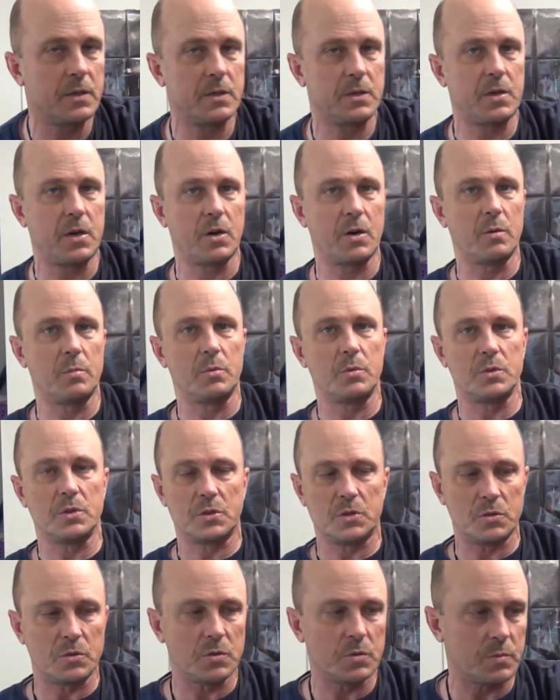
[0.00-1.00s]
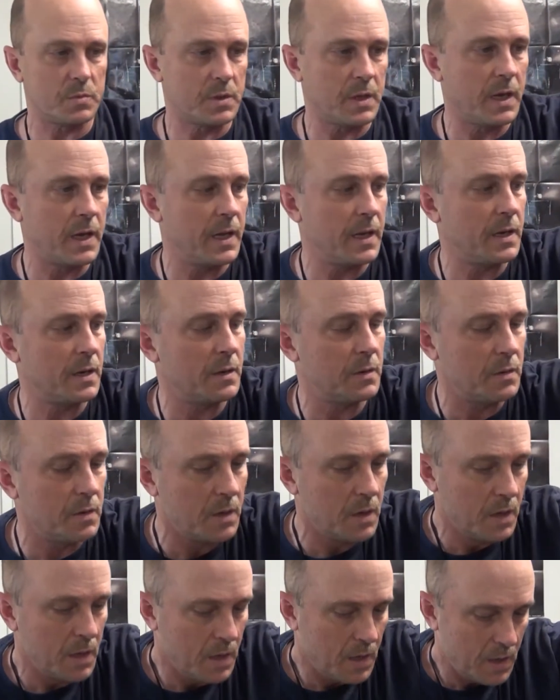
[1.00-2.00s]
terrible issues with that, and
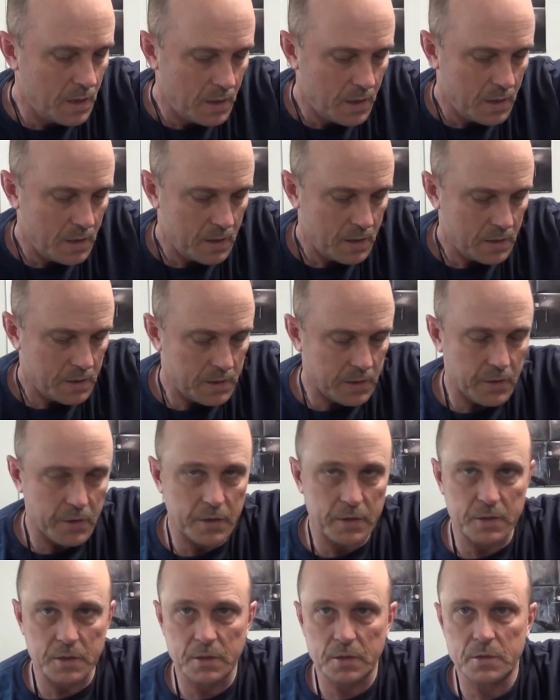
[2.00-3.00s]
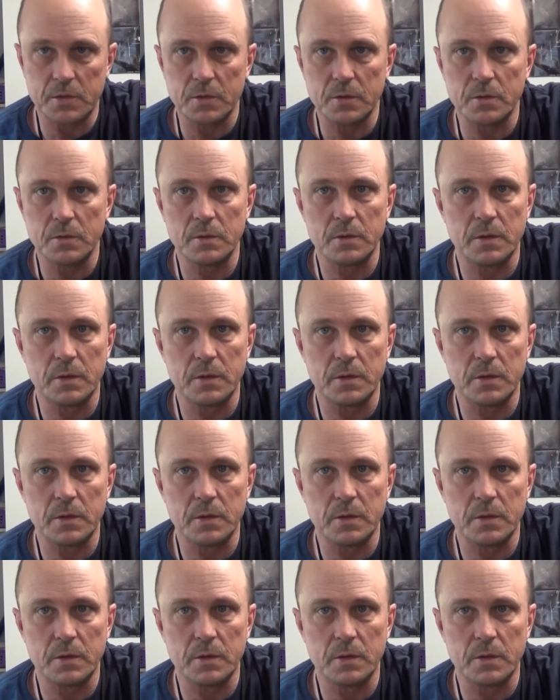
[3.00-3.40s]
Derek did too.